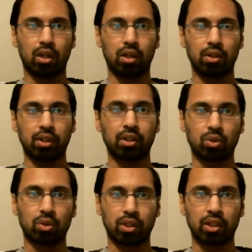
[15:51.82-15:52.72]
that
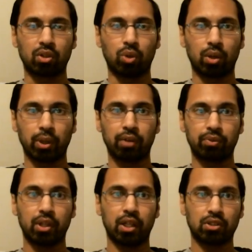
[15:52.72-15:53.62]
the Quran we have
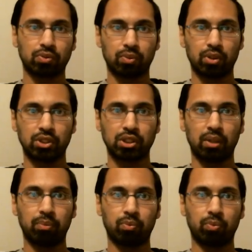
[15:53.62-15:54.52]
today is the
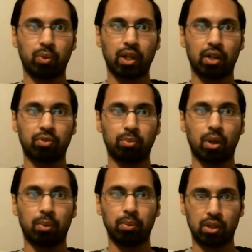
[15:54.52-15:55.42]
same we have from
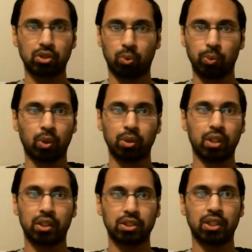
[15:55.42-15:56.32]
Muhammad. So we don't need
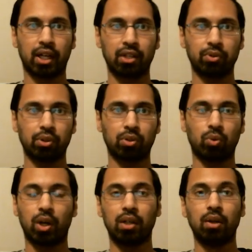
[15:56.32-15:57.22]
an isnad for the
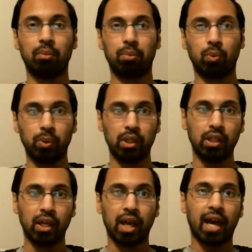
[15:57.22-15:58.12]
Quran, but
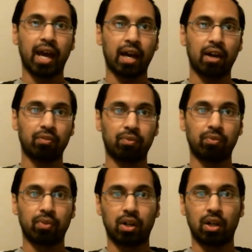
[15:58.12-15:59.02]
we
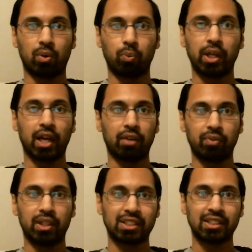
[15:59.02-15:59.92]
have
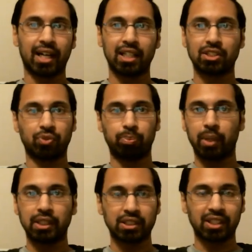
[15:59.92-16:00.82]
isnads for
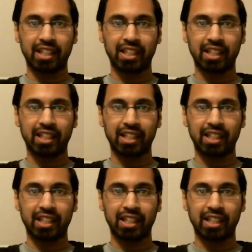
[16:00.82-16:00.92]
basically